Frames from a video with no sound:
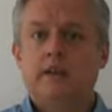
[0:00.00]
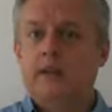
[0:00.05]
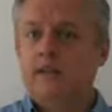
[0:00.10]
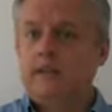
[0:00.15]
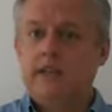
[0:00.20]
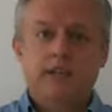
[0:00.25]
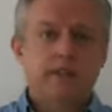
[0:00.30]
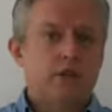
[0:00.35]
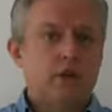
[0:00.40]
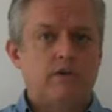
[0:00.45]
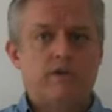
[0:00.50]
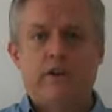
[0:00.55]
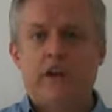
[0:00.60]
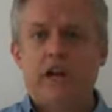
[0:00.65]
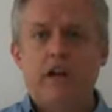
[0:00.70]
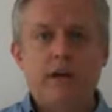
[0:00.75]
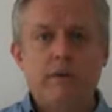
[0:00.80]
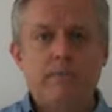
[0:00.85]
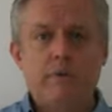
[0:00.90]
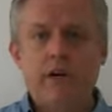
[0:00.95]
that things are
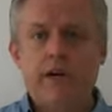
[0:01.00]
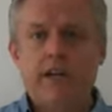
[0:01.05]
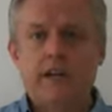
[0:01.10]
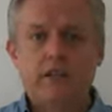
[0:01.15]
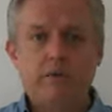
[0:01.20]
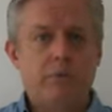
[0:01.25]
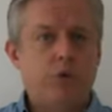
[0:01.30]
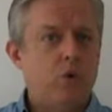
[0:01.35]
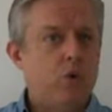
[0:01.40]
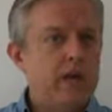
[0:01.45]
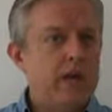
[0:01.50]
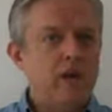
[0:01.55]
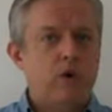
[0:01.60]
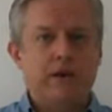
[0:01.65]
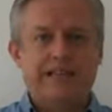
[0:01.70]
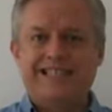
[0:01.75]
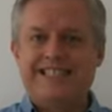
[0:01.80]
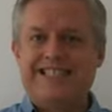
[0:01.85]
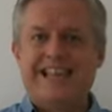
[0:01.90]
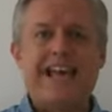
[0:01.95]
very predictable, we know
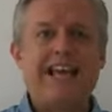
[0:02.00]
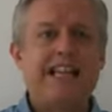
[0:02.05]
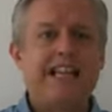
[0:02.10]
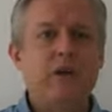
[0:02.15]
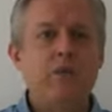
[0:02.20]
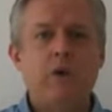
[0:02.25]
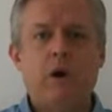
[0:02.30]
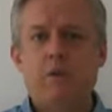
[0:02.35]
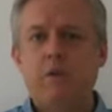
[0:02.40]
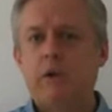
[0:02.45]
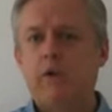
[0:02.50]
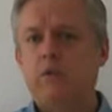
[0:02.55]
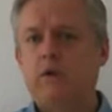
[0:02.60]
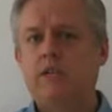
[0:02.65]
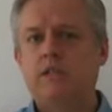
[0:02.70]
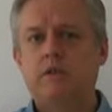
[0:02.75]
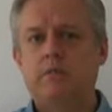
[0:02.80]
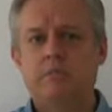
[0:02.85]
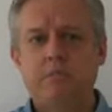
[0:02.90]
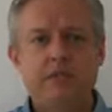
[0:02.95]
exactly what we
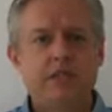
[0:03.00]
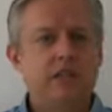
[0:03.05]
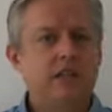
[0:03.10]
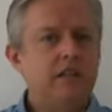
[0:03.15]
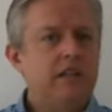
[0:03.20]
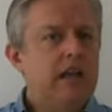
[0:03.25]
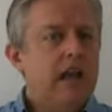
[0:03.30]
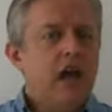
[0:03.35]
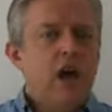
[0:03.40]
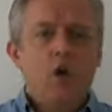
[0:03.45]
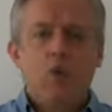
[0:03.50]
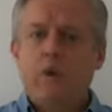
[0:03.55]
want to build,